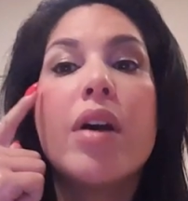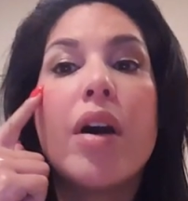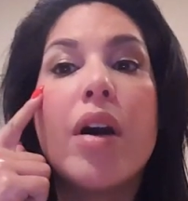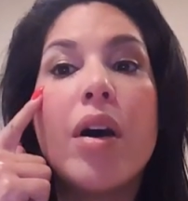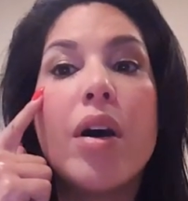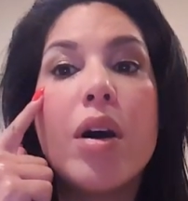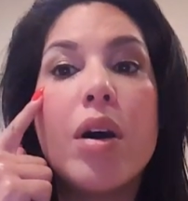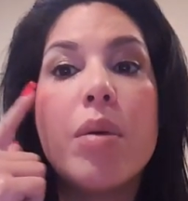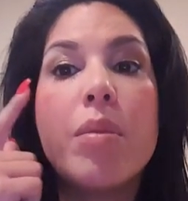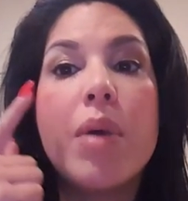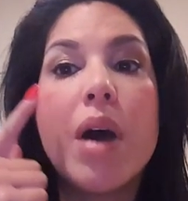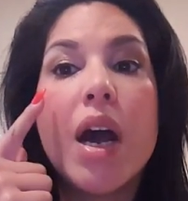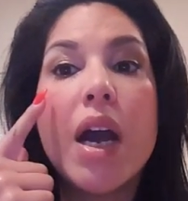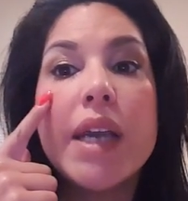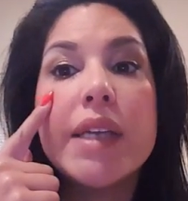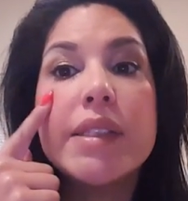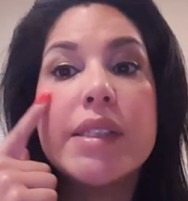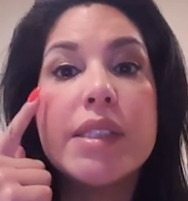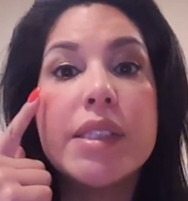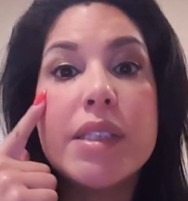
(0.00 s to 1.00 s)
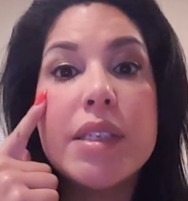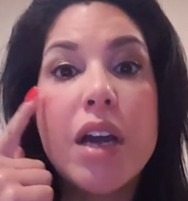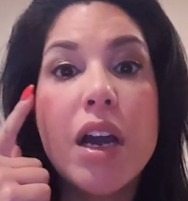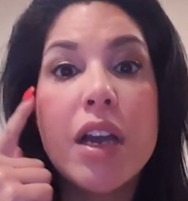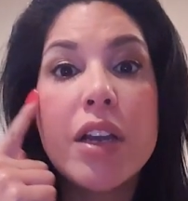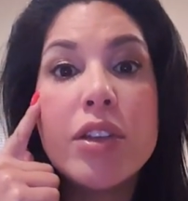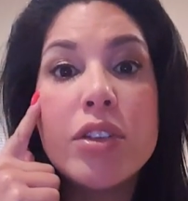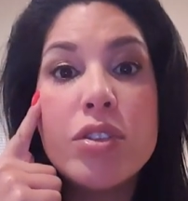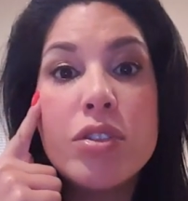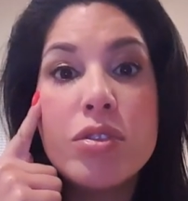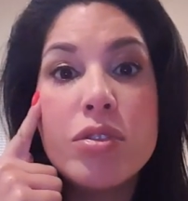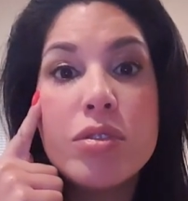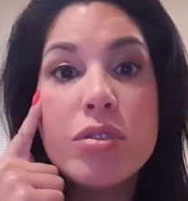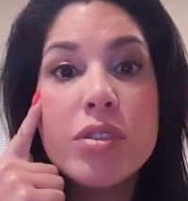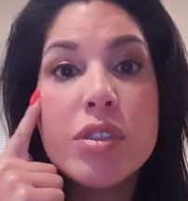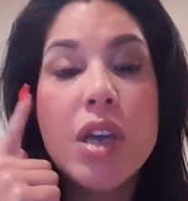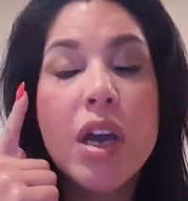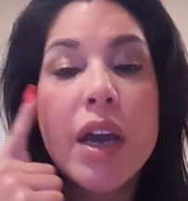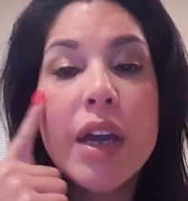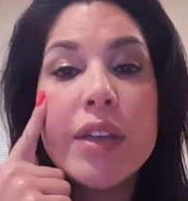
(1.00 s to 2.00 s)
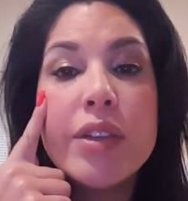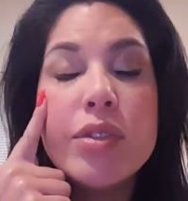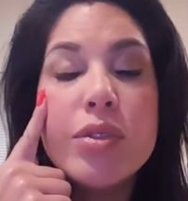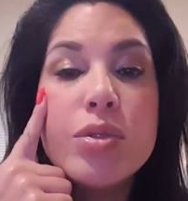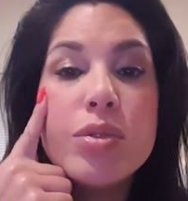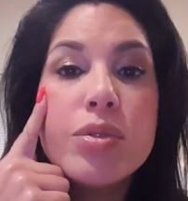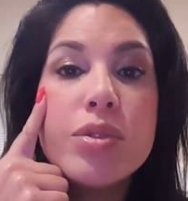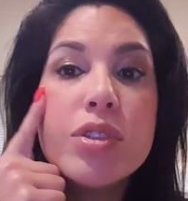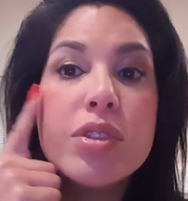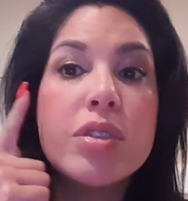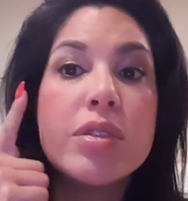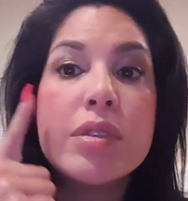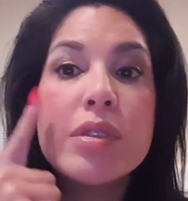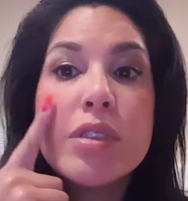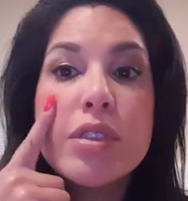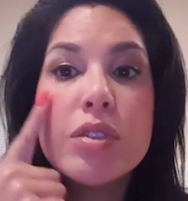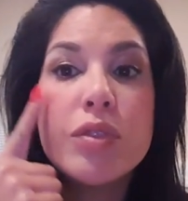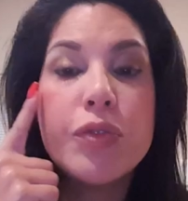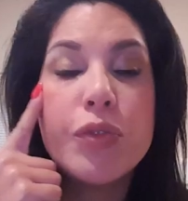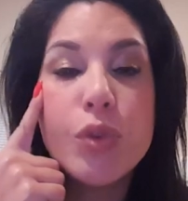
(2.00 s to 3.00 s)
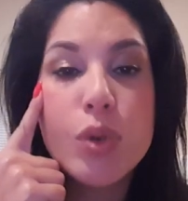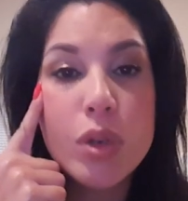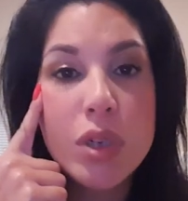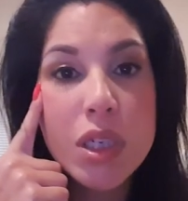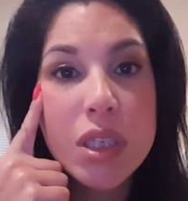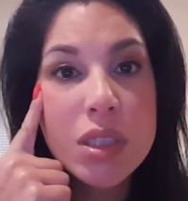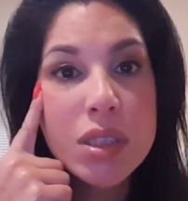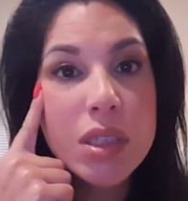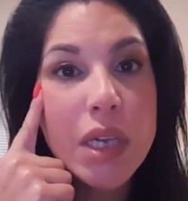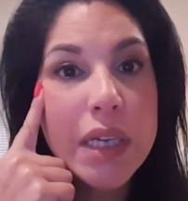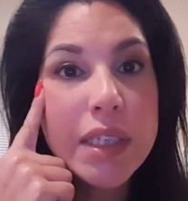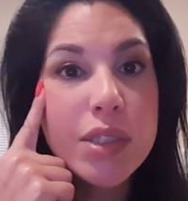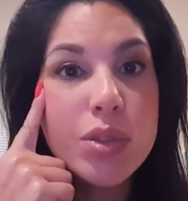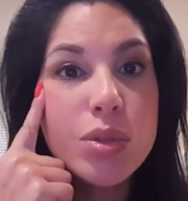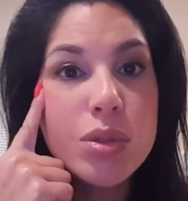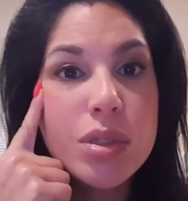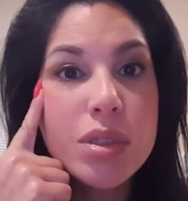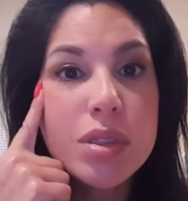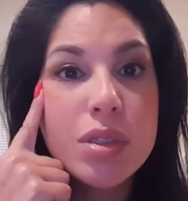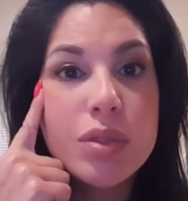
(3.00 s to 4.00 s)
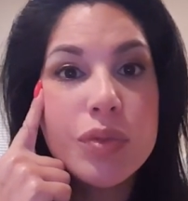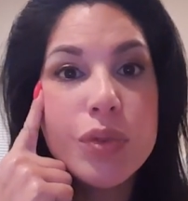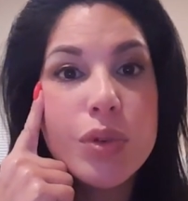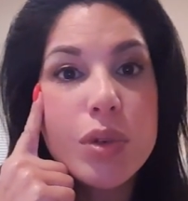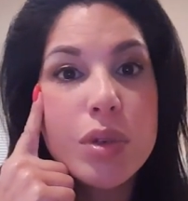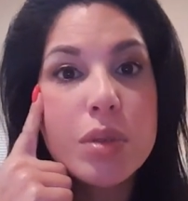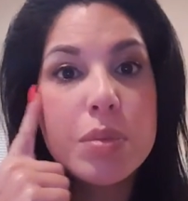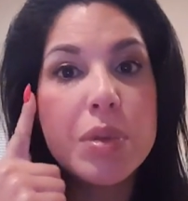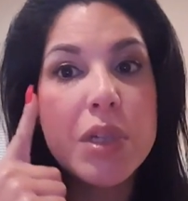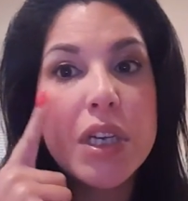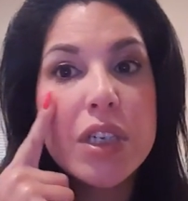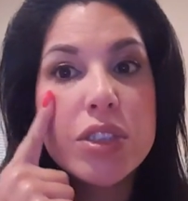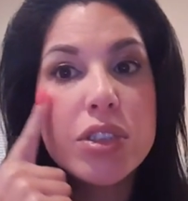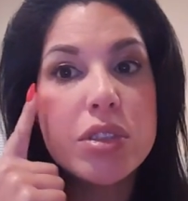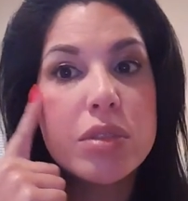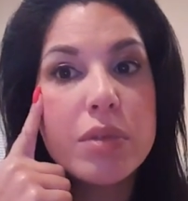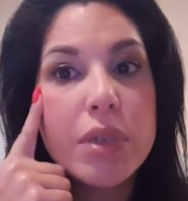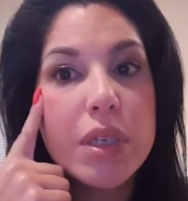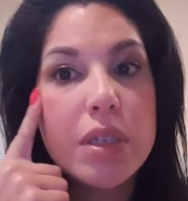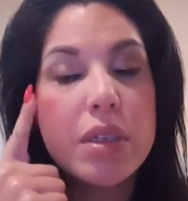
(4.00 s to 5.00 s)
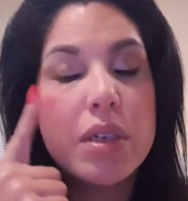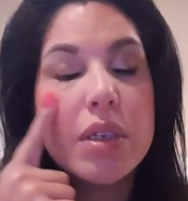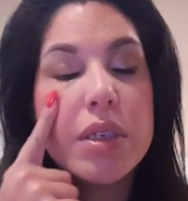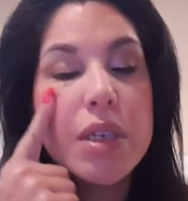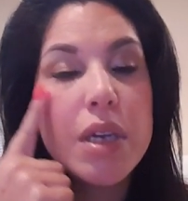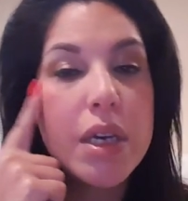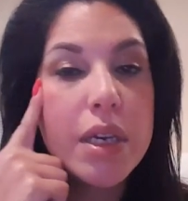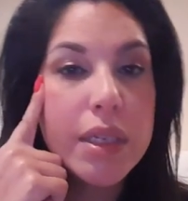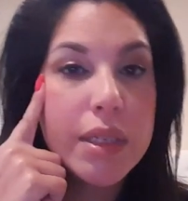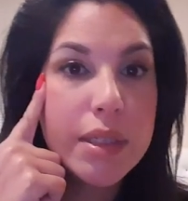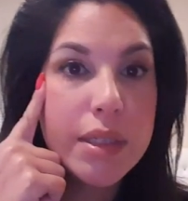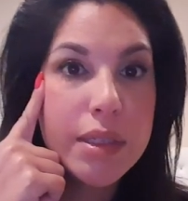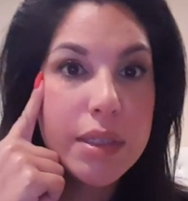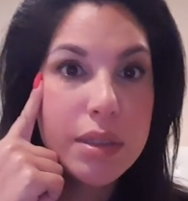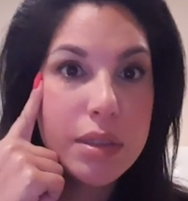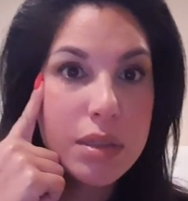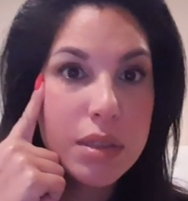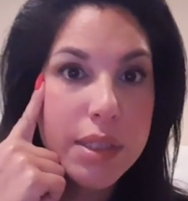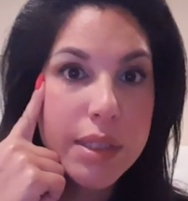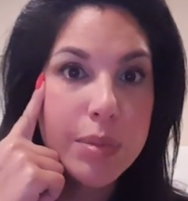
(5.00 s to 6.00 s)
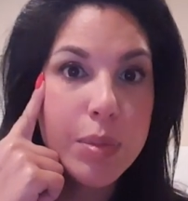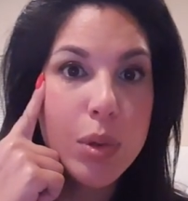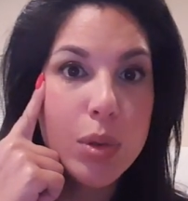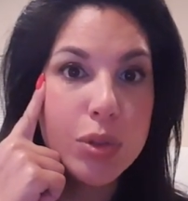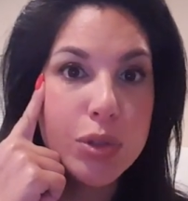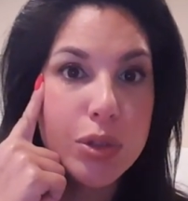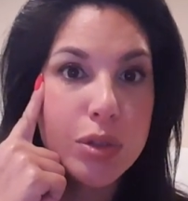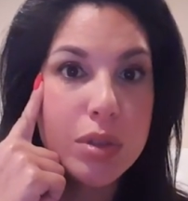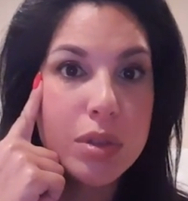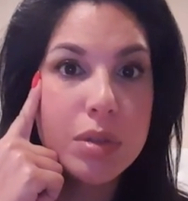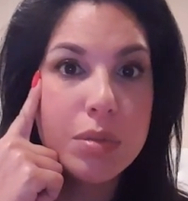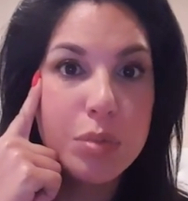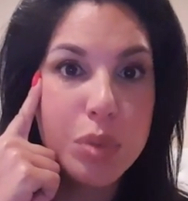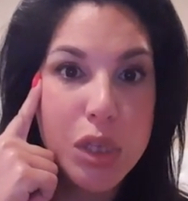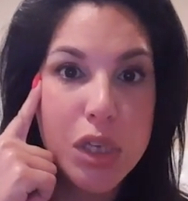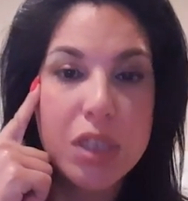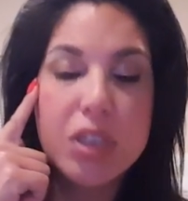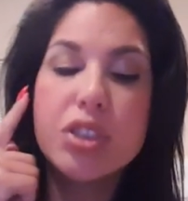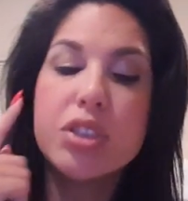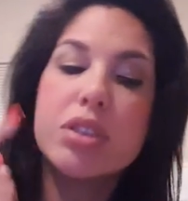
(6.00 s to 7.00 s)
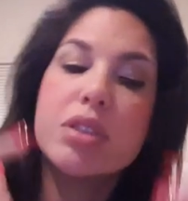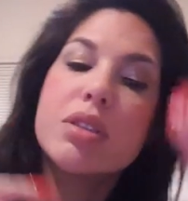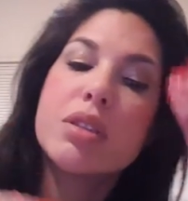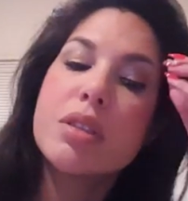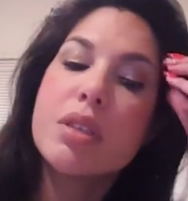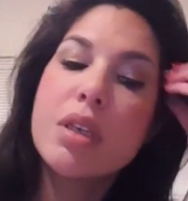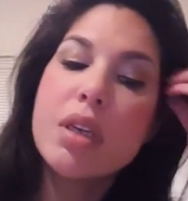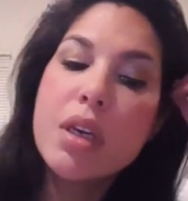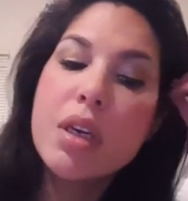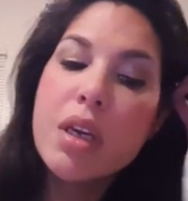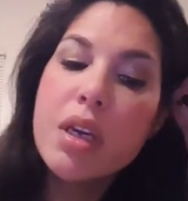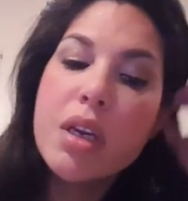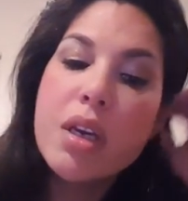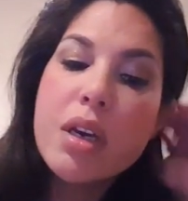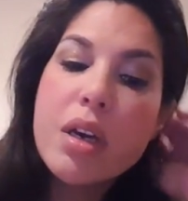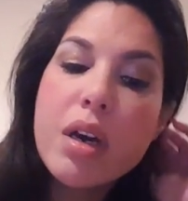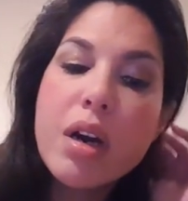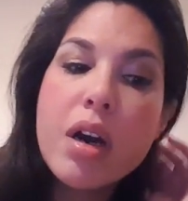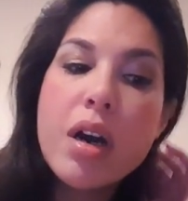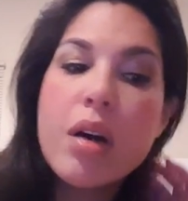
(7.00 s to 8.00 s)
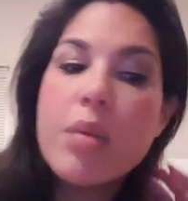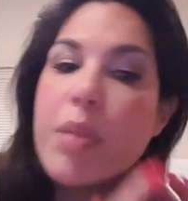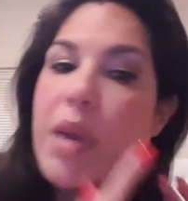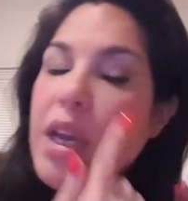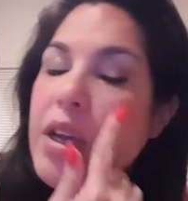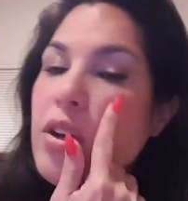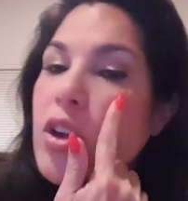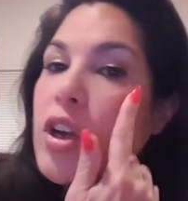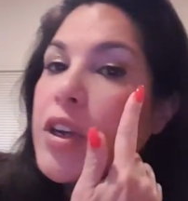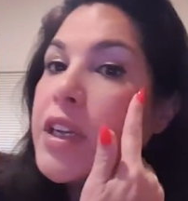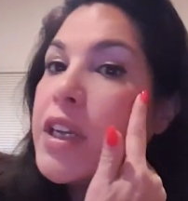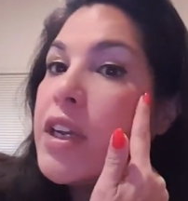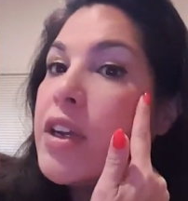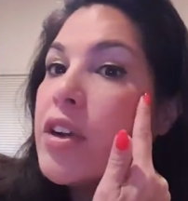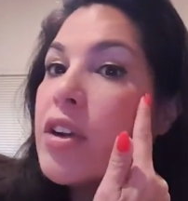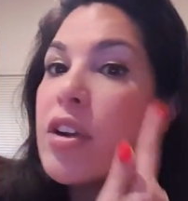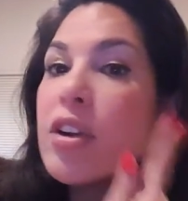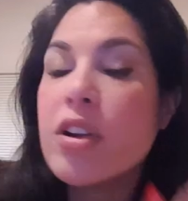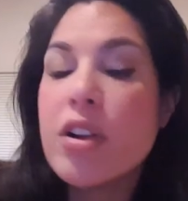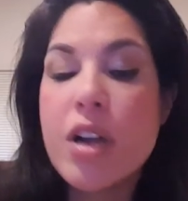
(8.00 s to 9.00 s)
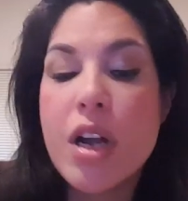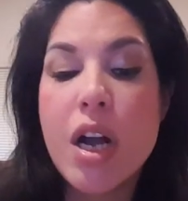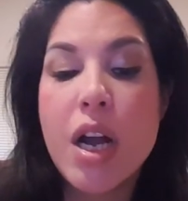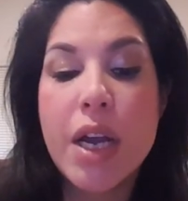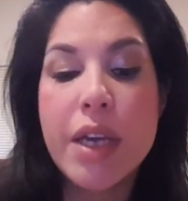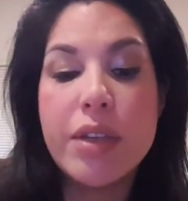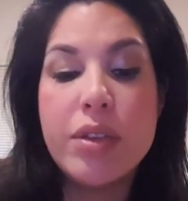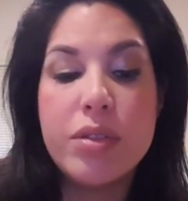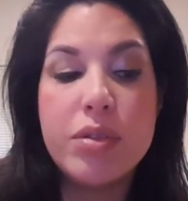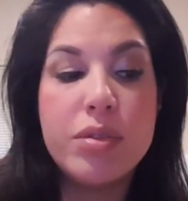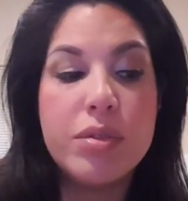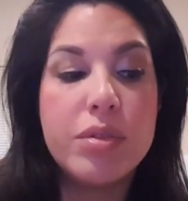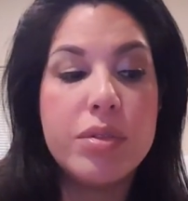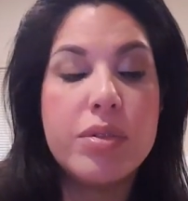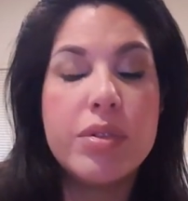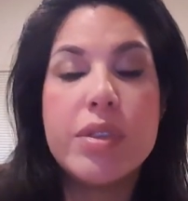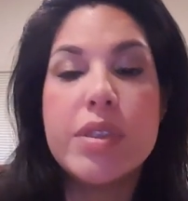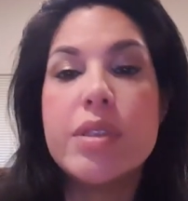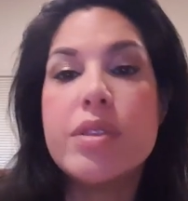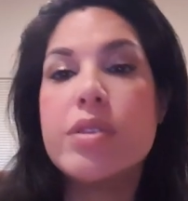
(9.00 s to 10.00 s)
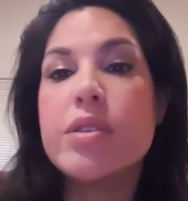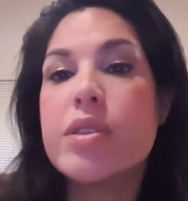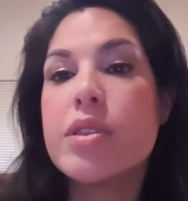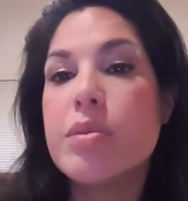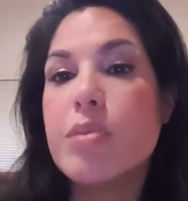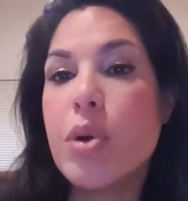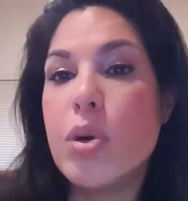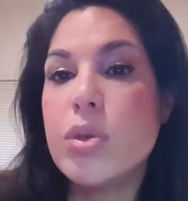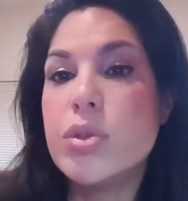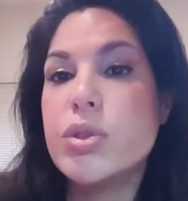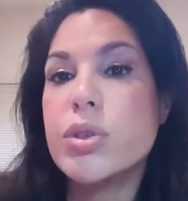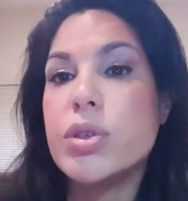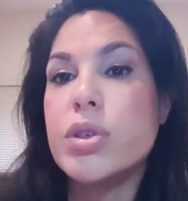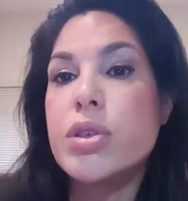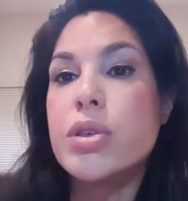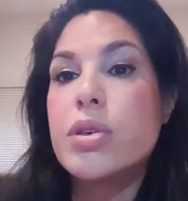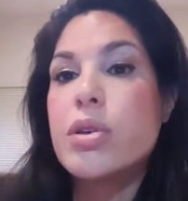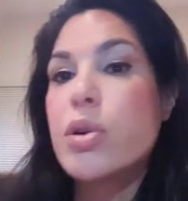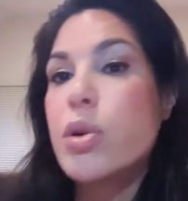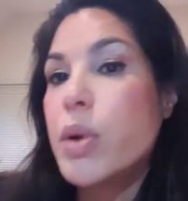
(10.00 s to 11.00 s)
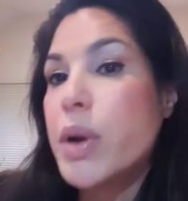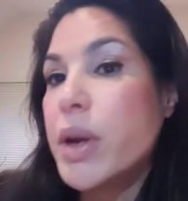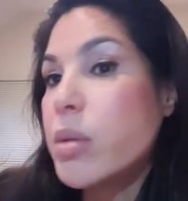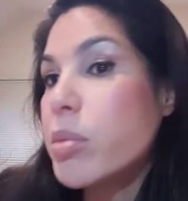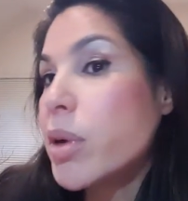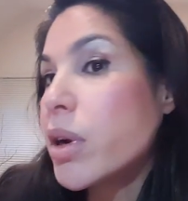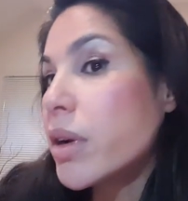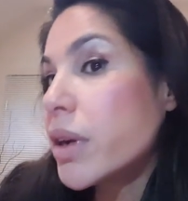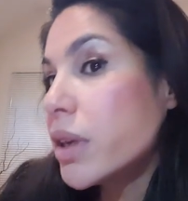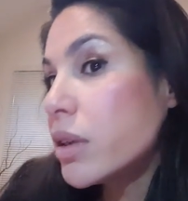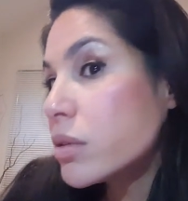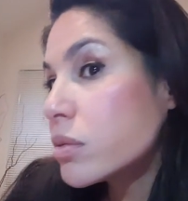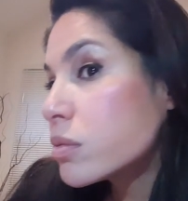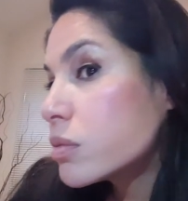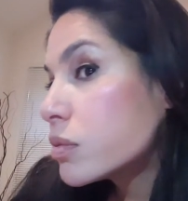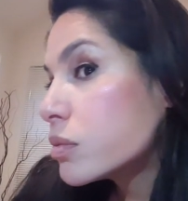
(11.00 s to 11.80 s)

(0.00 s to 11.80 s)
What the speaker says: I used Sephora. I used a Sephora blush, a non-smolder blush. And on here, I use the Smolder Cranberry.